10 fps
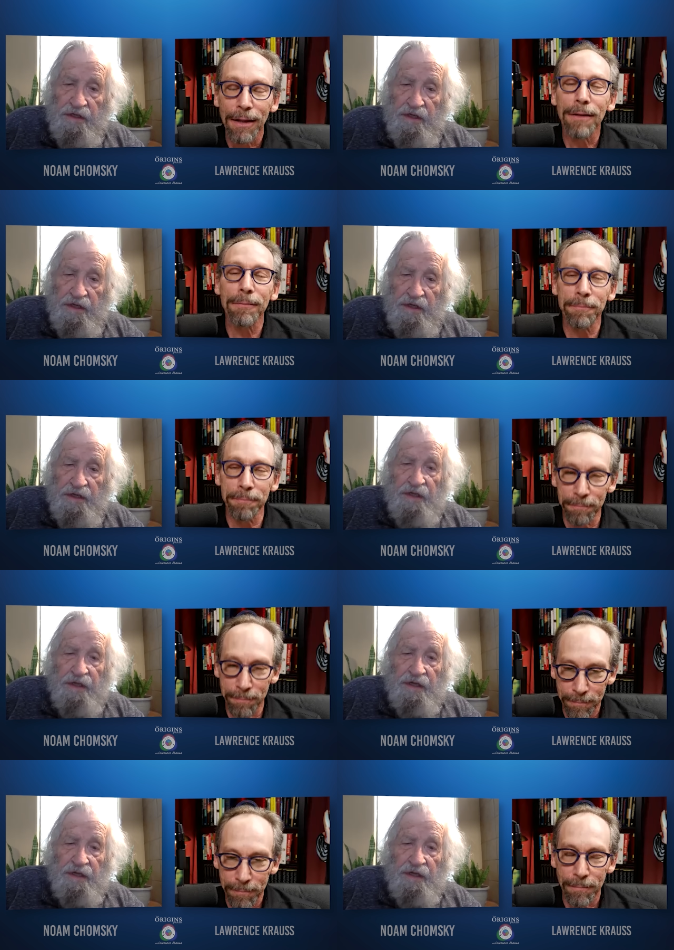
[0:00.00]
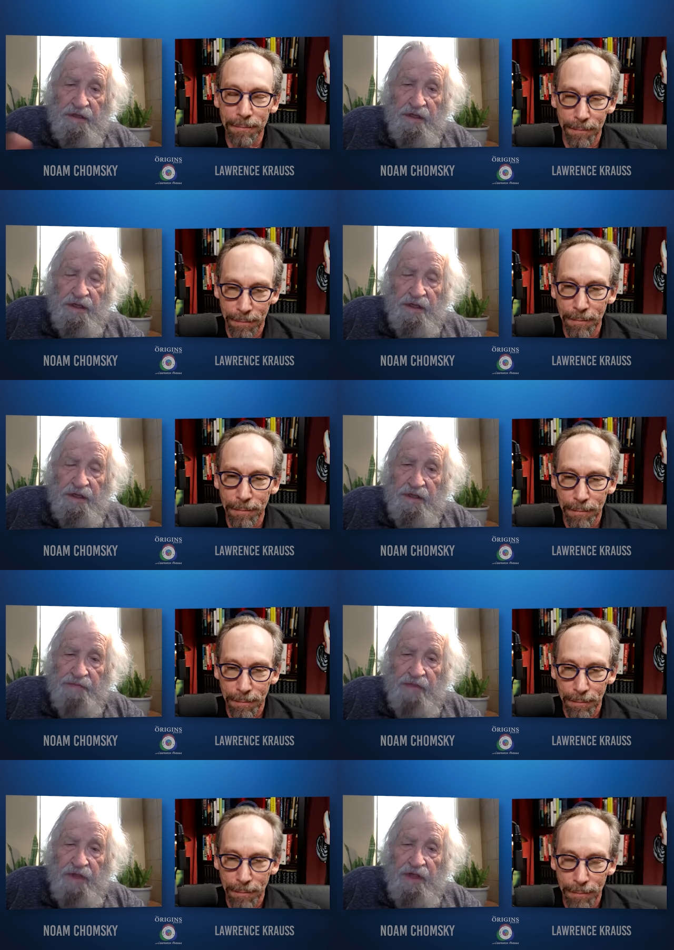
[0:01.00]
Speaker 1: Mm-hmm. Uh, the uh,
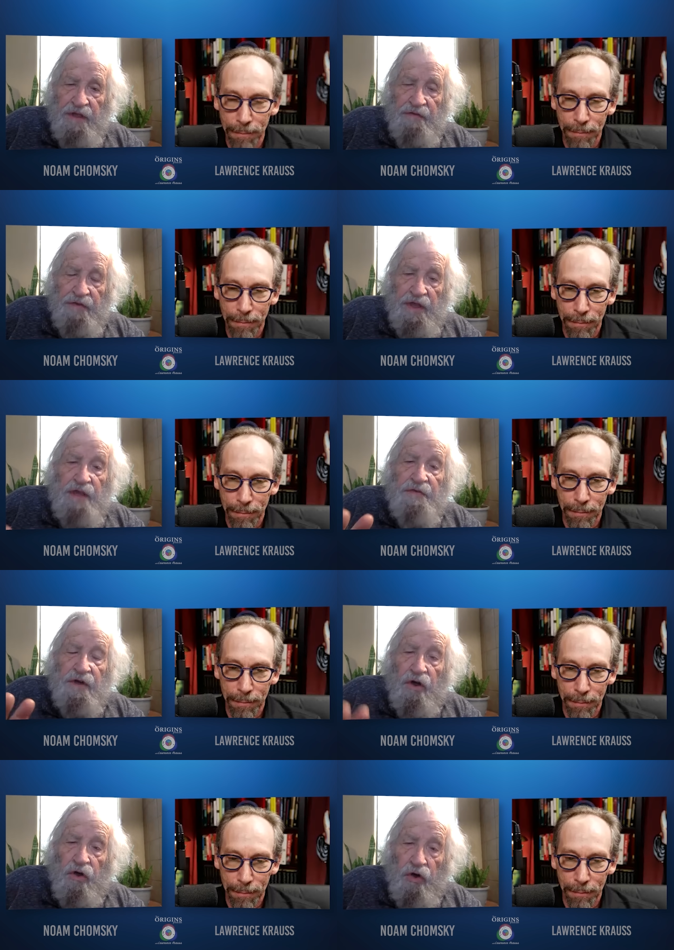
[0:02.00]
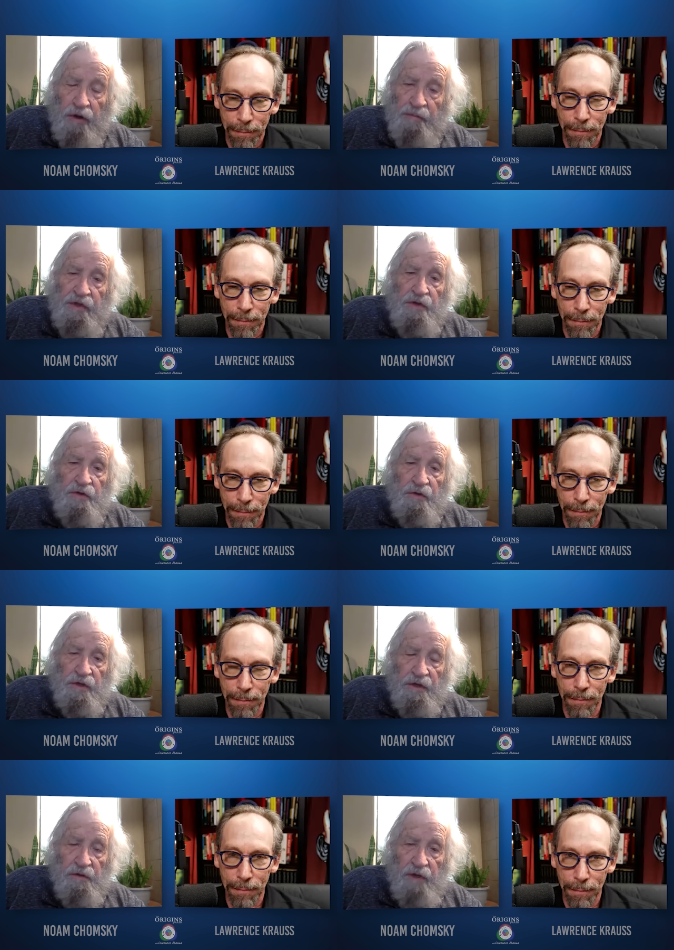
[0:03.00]
they even armed a
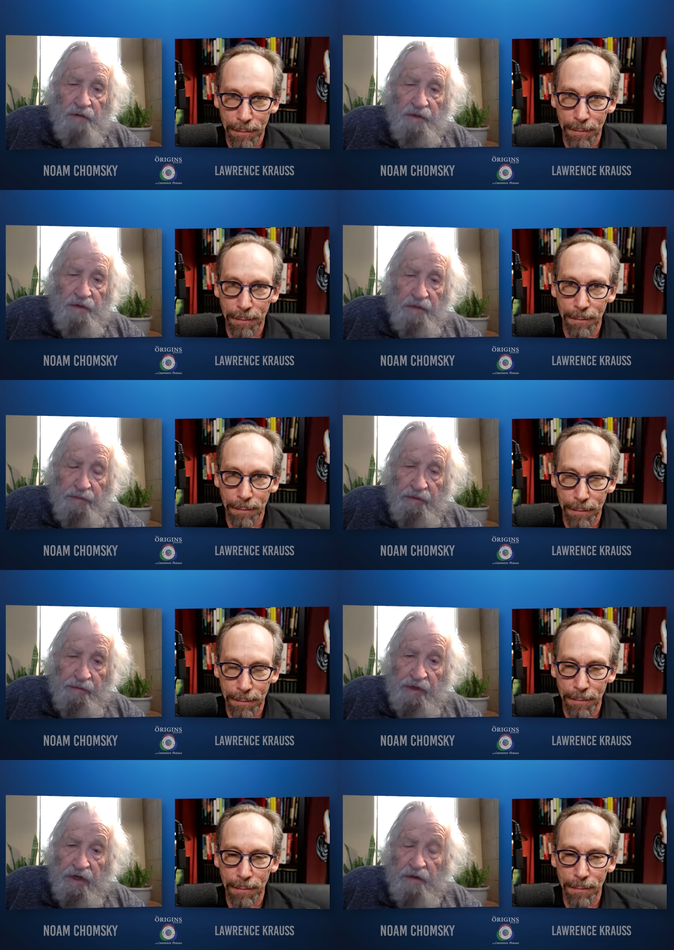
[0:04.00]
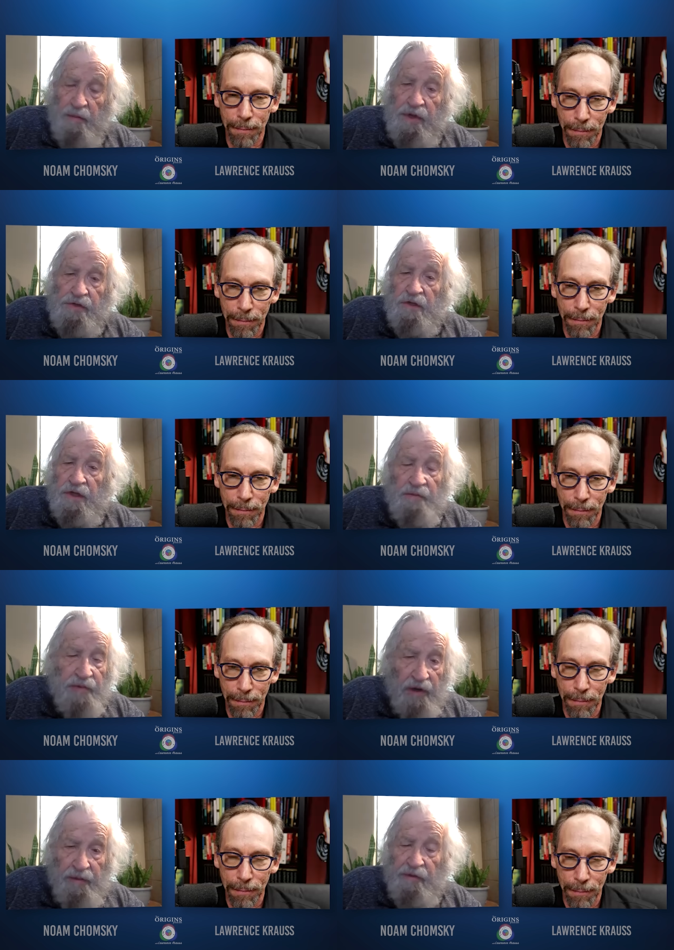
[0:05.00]
nuclear uh, weapon, but on a missile, they
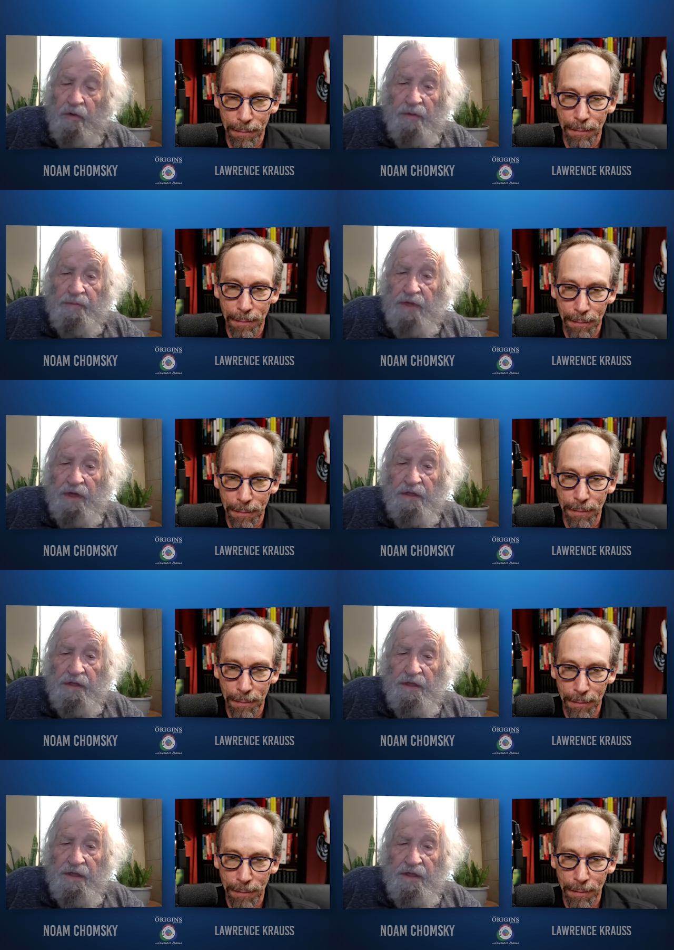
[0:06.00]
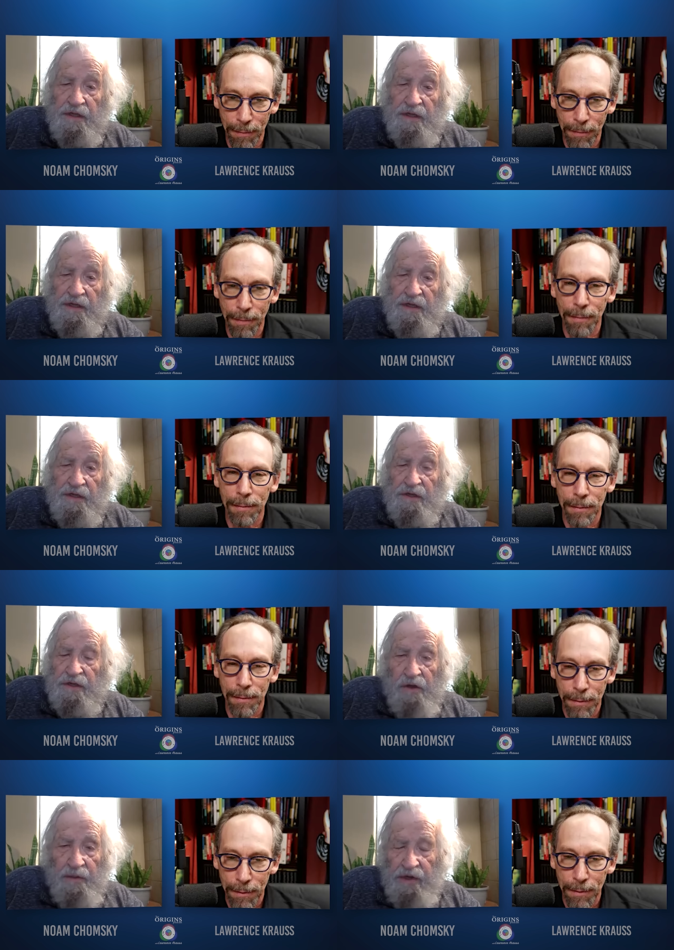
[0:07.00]
probably wiped down. So
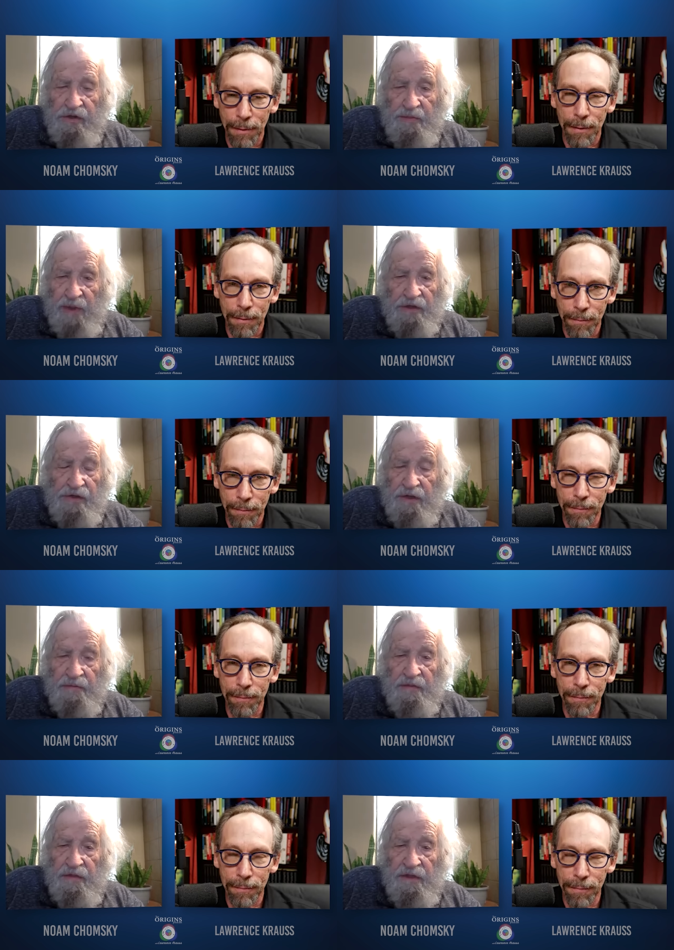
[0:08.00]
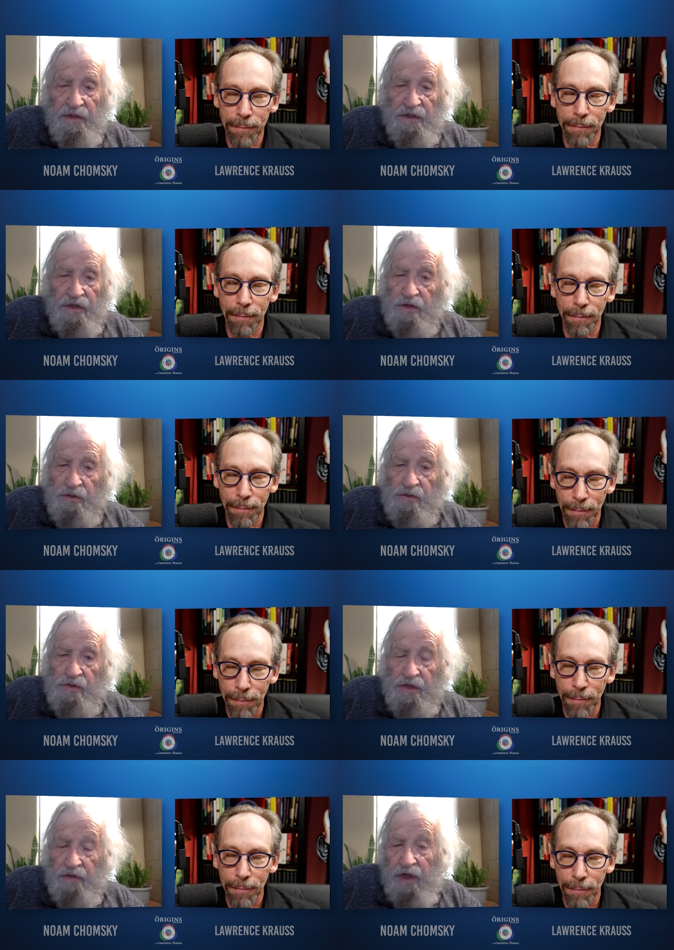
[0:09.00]
nobody expects them to
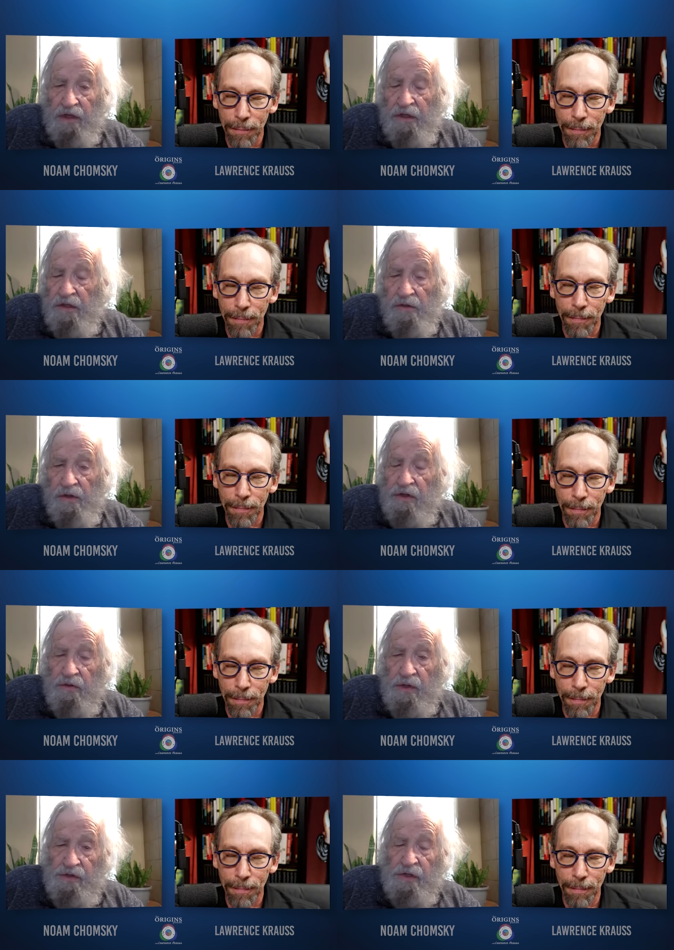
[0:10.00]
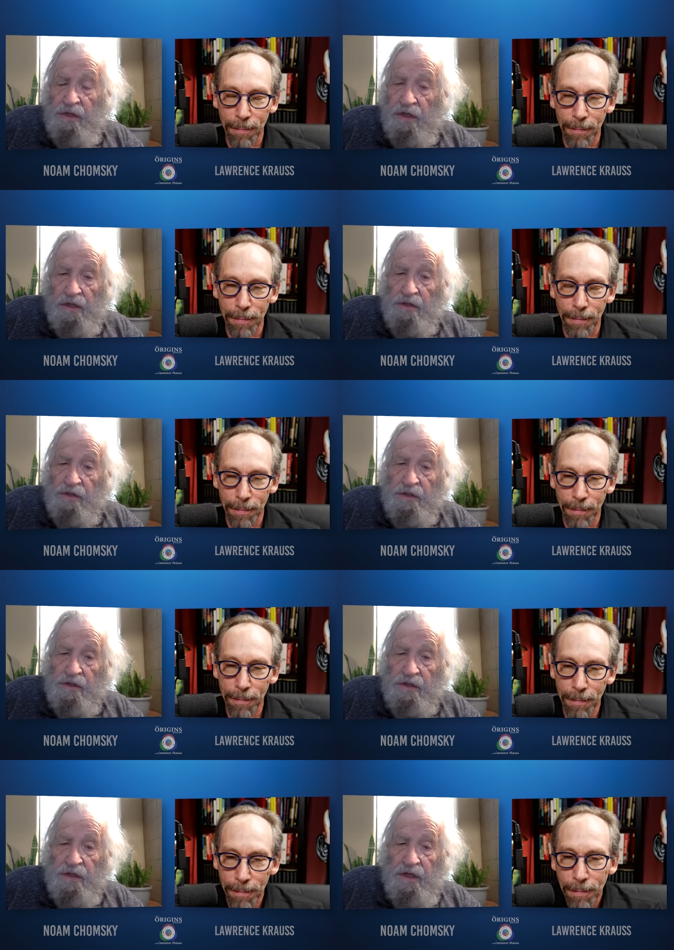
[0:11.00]
use, in fact, including U.S. intelligence.